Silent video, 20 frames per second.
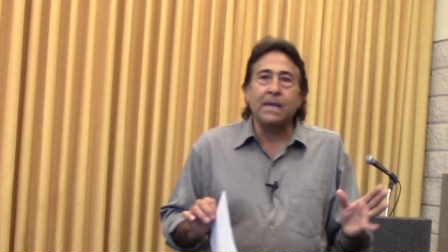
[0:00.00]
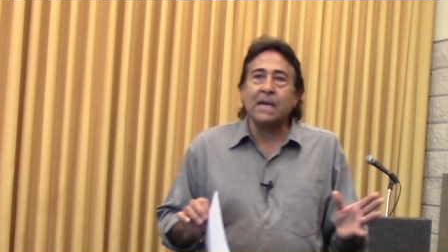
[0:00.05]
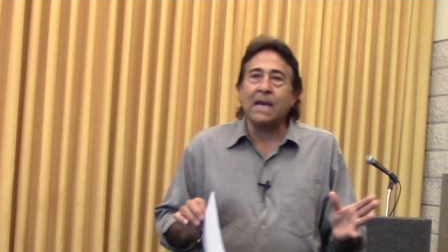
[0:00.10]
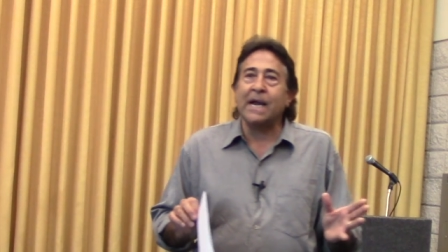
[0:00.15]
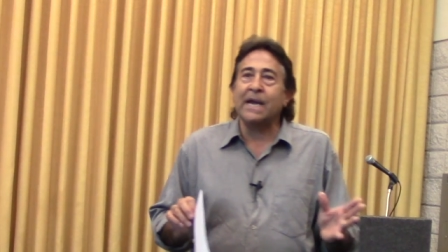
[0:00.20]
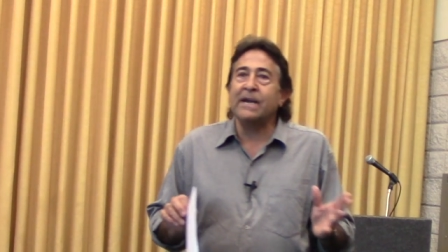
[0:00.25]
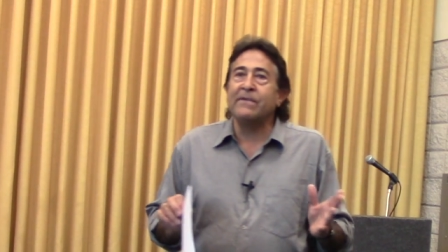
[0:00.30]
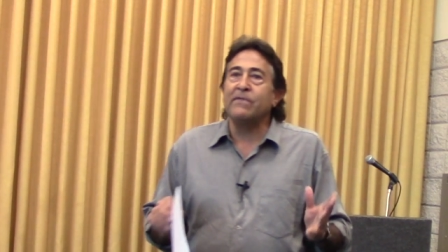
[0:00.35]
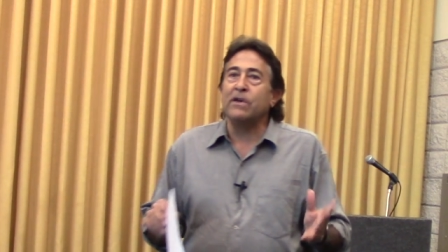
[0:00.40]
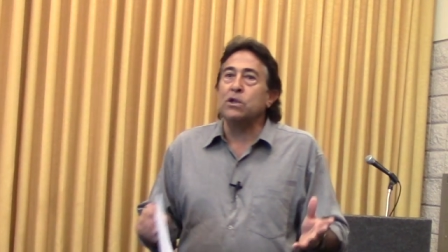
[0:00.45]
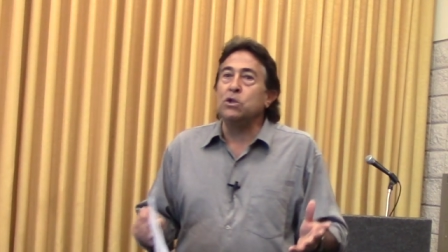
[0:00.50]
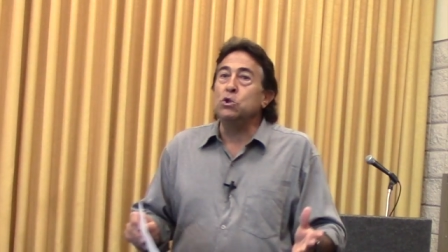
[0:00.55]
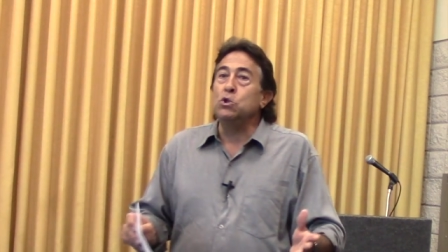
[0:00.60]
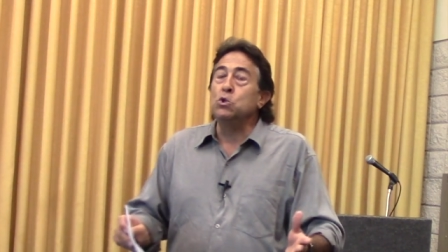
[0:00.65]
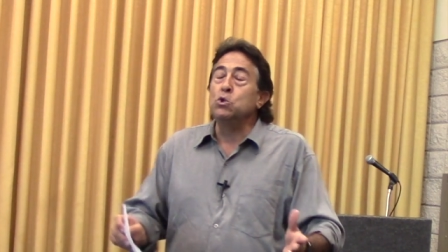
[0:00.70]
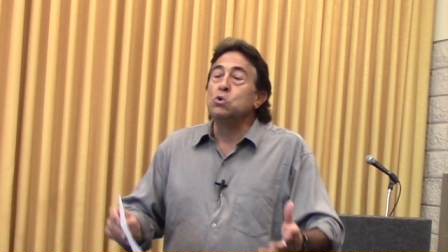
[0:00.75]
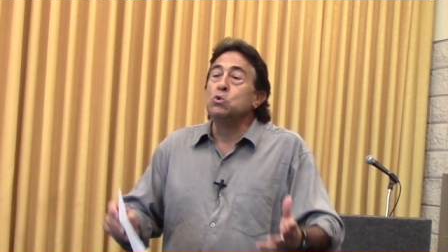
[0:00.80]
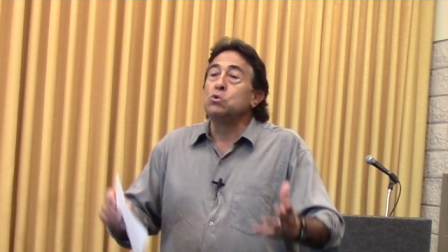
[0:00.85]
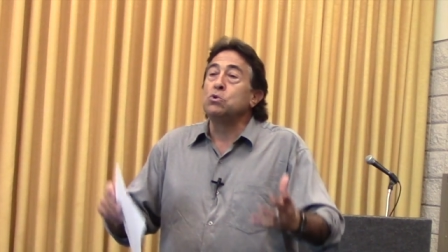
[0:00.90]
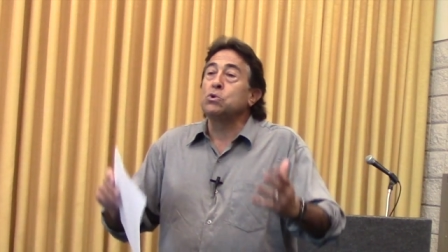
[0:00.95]
kind of a
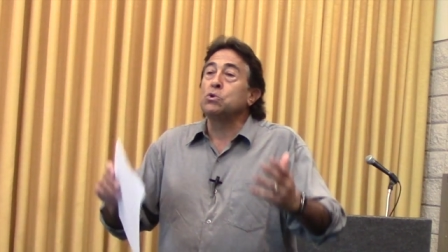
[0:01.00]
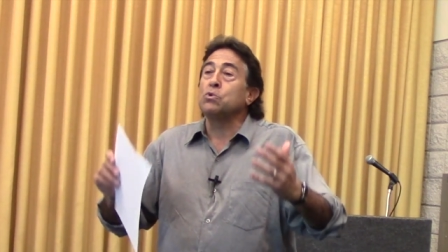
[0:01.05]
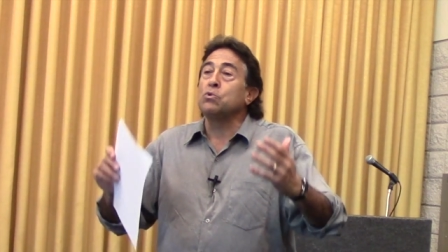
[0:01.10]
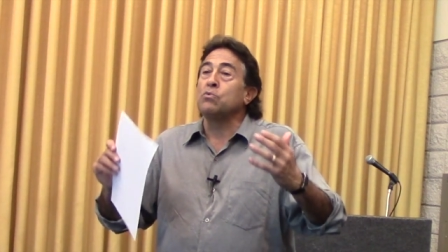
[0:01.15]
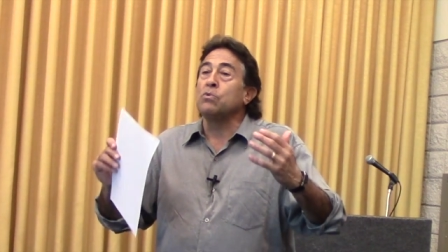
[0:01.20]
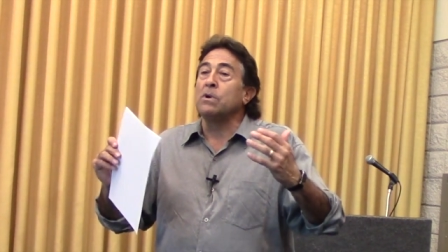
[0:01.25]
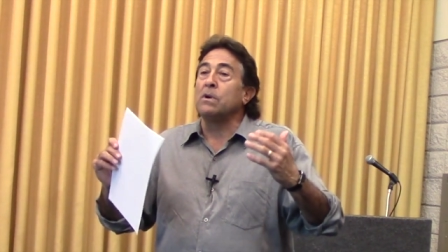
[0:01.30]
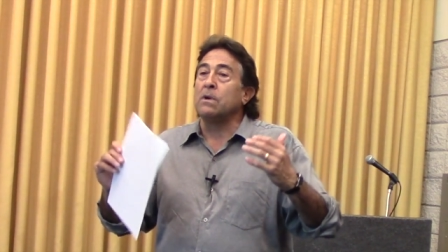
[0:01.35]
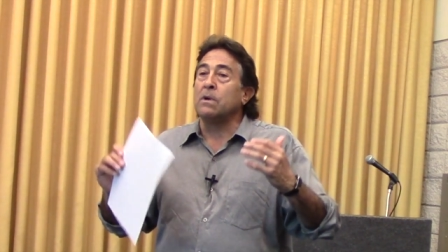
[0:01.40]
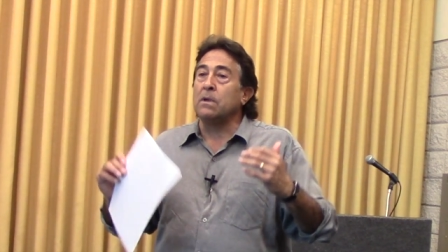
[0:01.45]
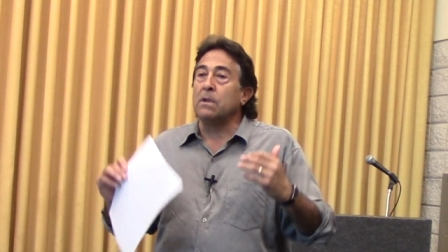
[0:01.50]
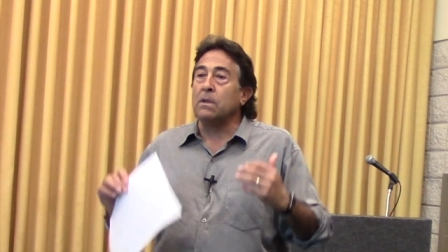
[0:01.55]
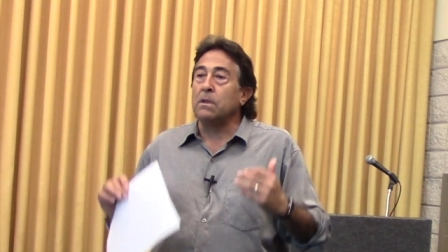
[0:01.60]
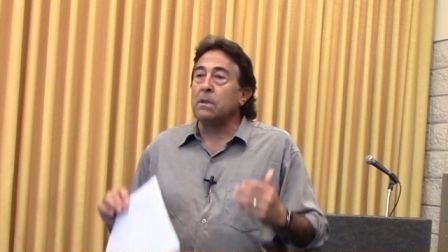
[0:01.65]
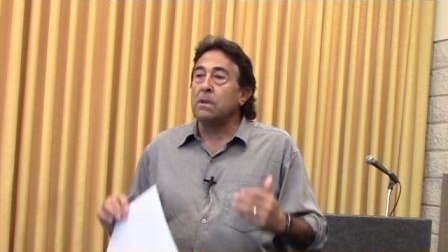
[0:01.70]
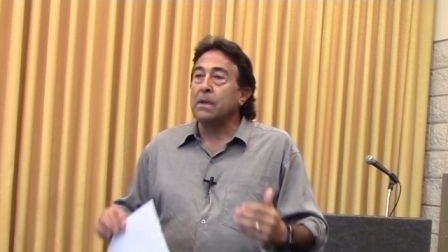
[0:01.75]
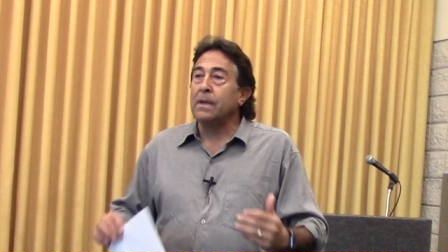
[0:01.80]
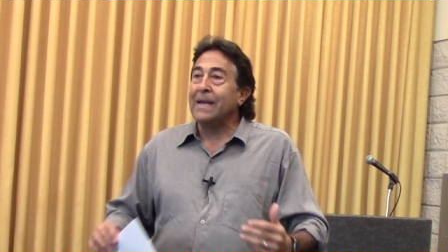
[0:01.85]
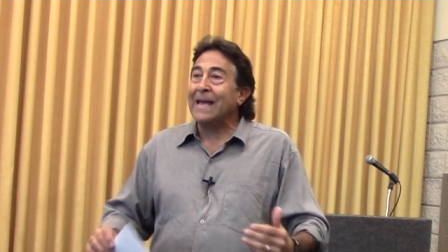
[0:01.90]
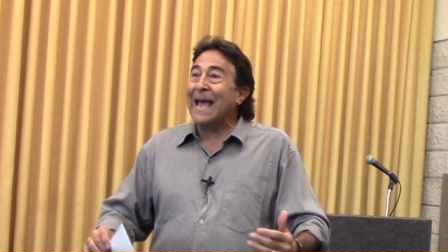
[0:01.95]

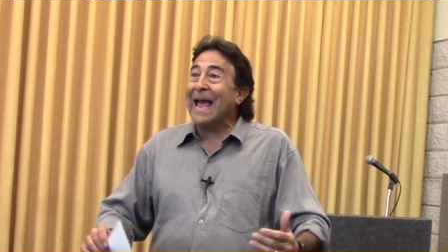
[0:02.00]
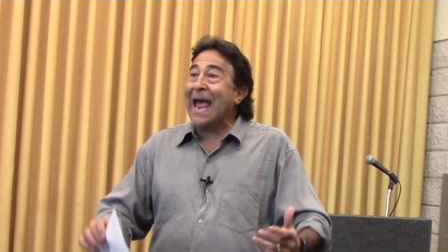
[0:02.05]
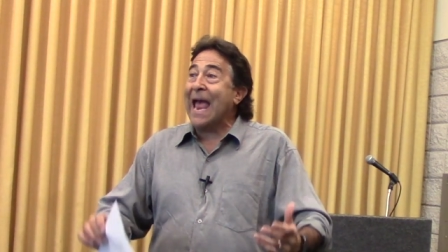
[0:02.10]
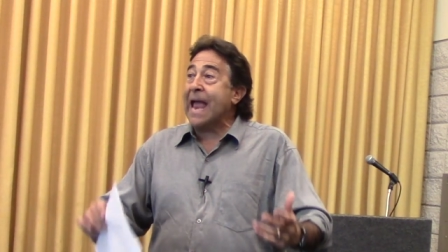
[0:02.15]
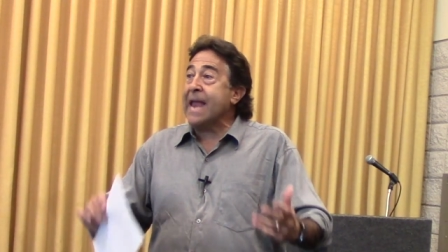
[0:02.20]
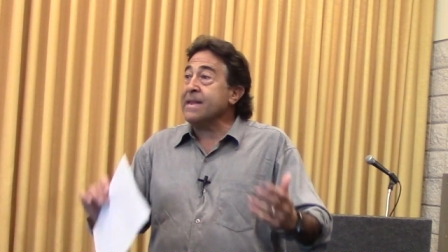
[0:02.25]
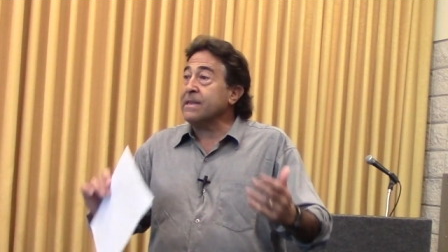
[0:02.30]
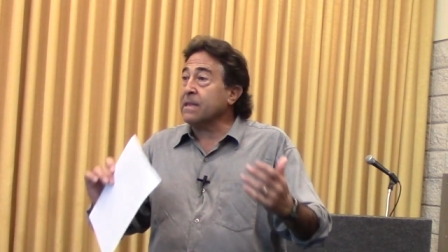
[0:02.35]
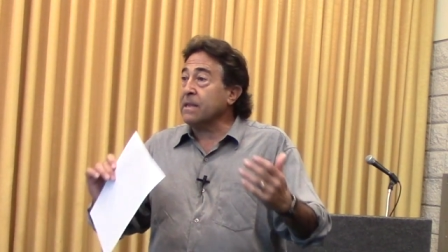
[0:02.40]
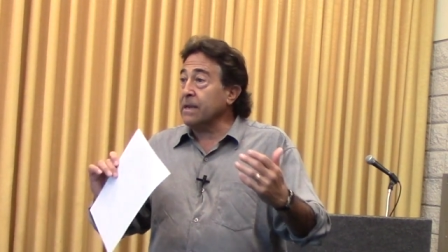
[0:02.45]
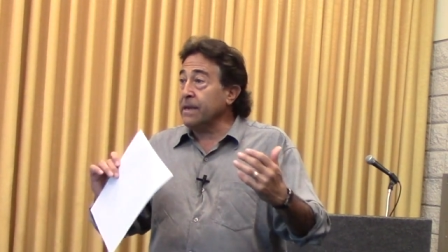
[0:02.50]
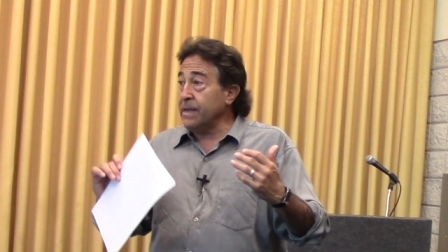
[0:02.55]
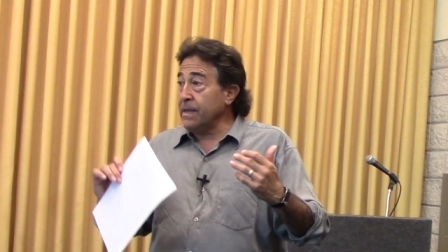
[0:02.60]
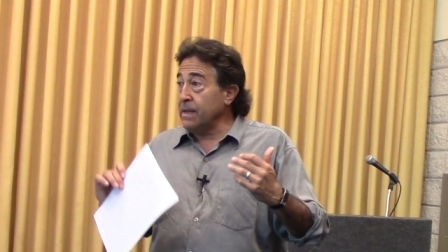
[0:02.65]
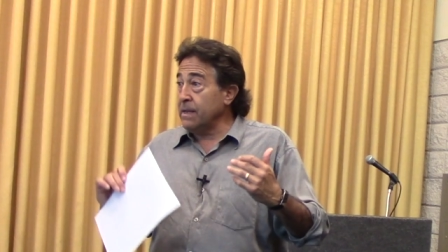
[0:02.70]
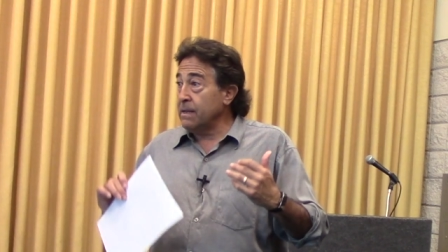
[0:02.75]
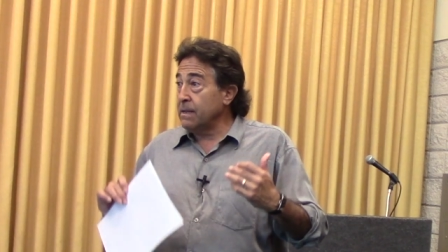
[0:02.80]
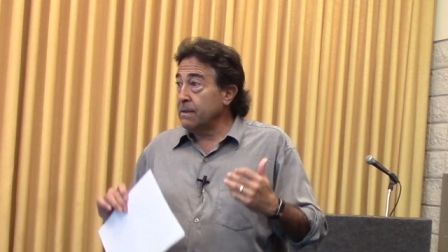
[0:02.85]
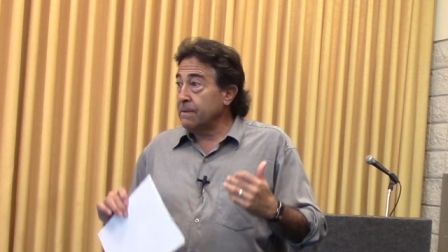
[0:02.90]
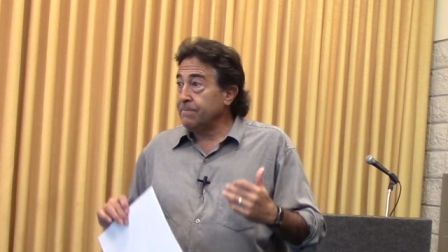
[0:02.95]
neutral
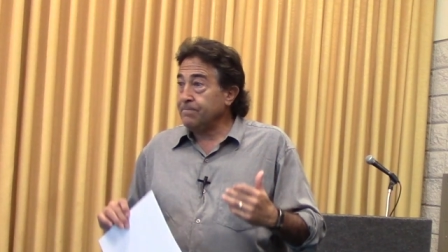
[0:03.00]
entity,